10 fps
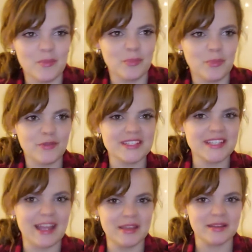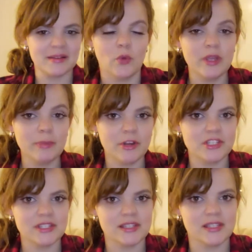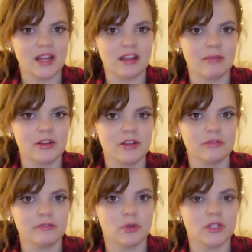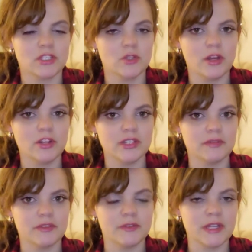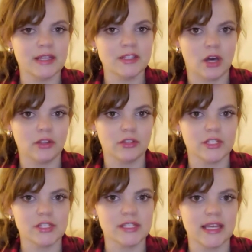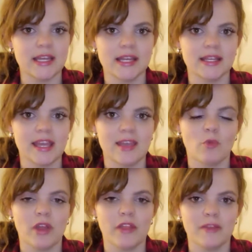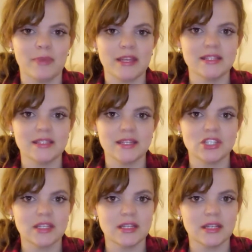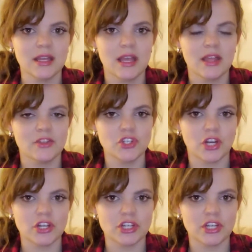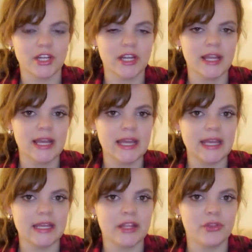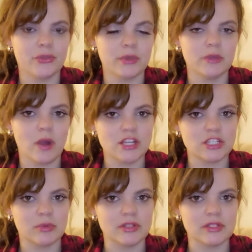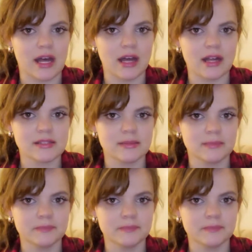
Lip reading: perfect timing. We purchased the sock monitor for $259, and it came with the base station, the charger, and 3 washable socks.